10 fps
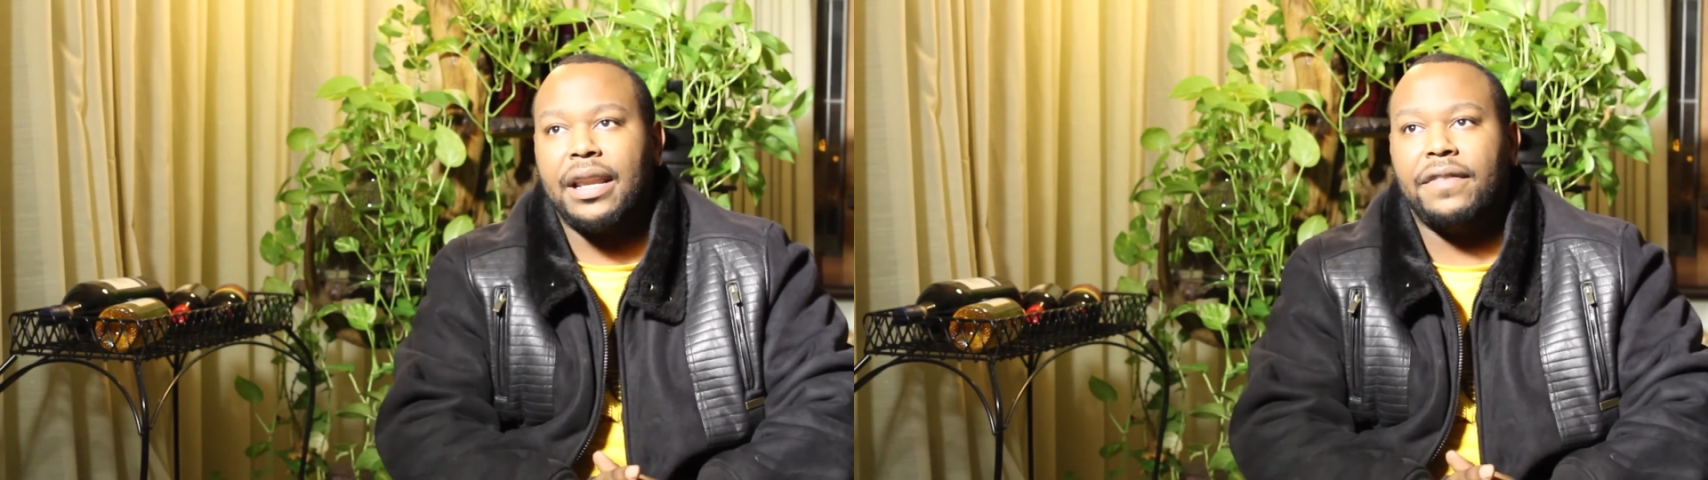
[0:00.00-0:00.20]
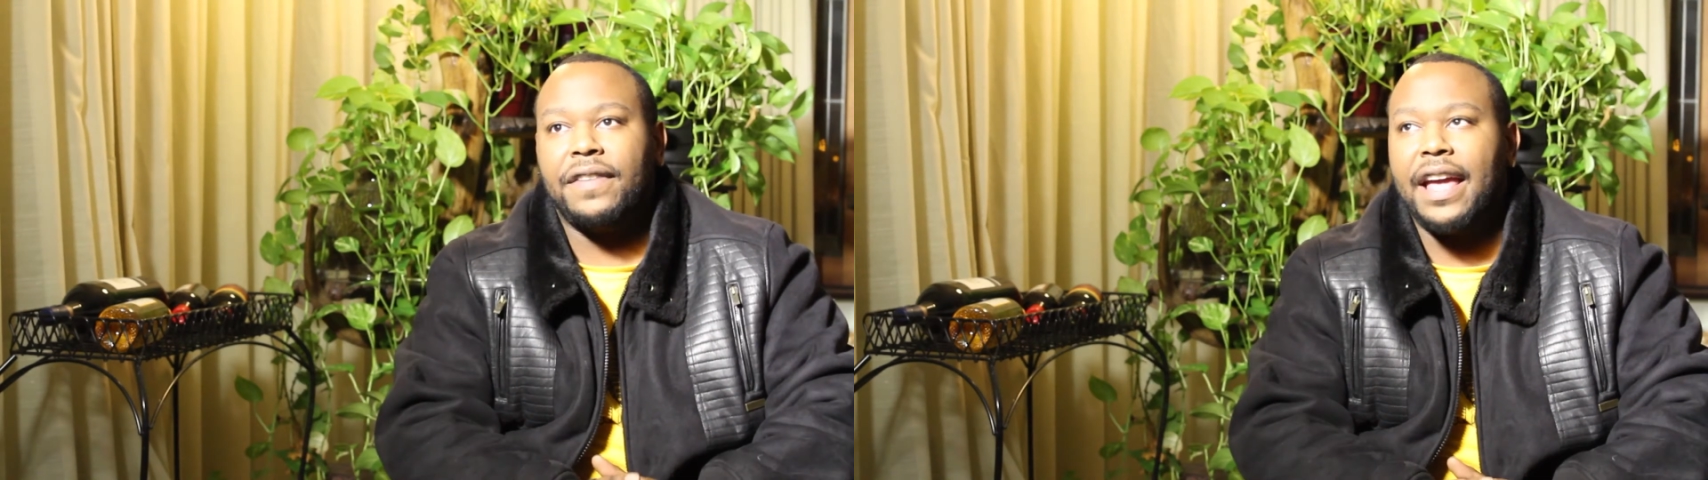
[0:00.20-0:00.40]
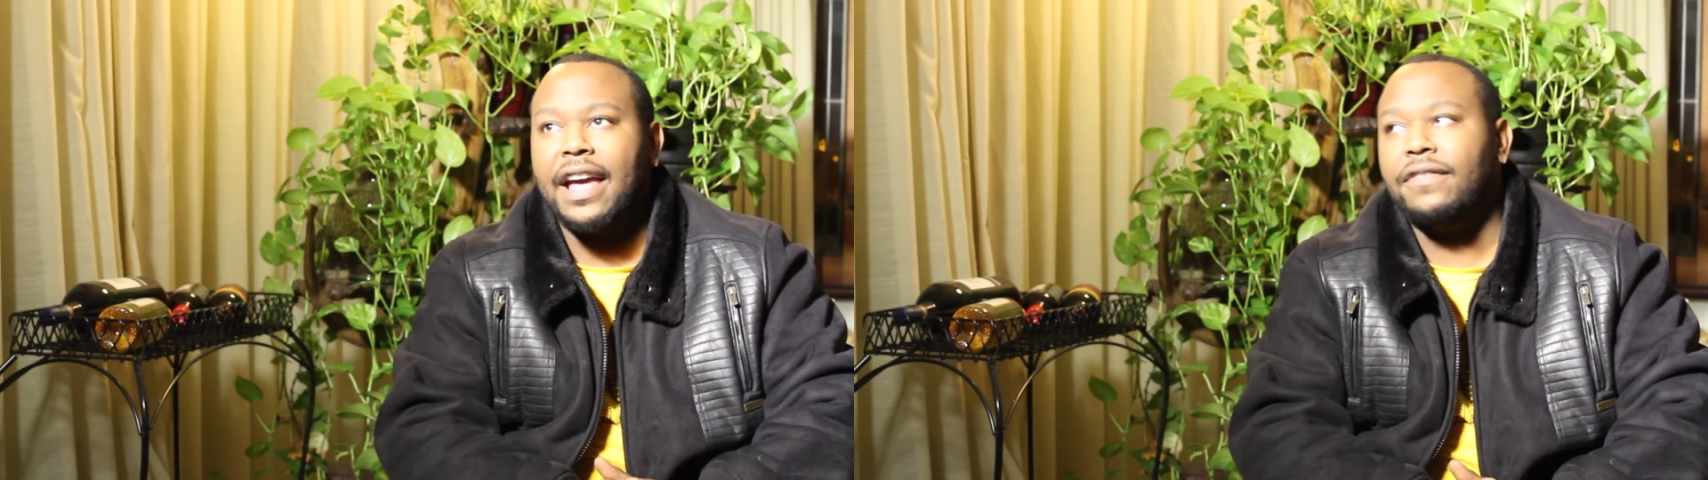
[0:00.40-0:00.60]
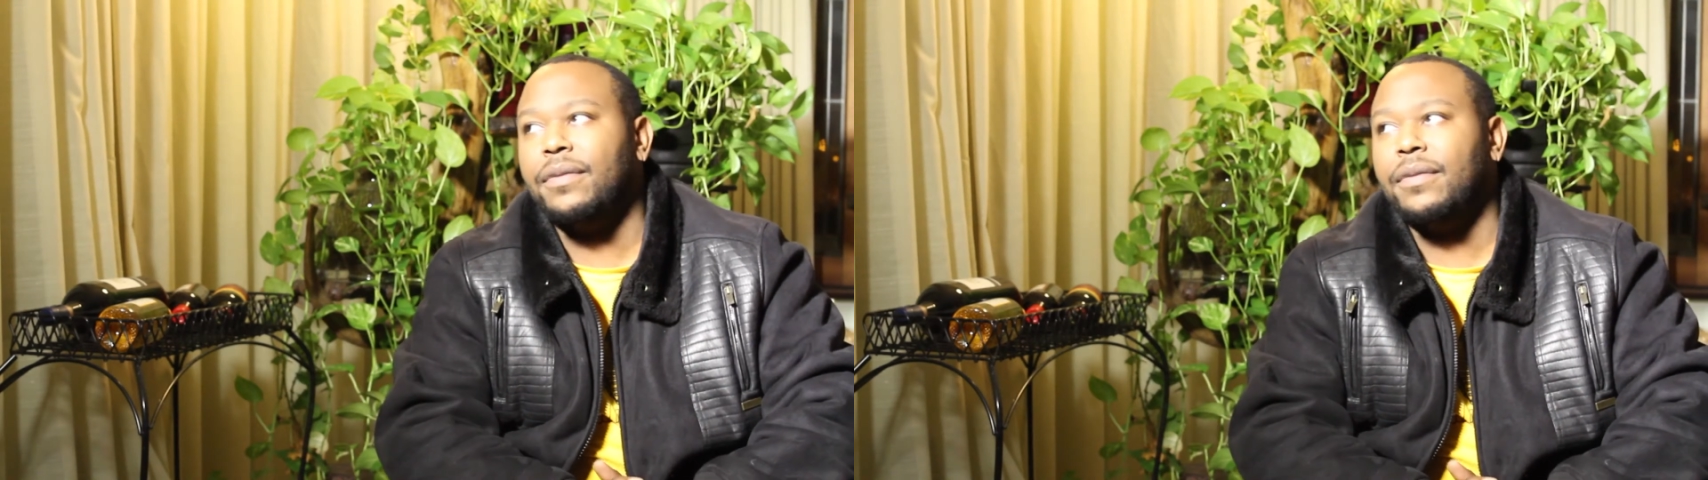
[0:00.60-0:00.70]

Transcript: if it ever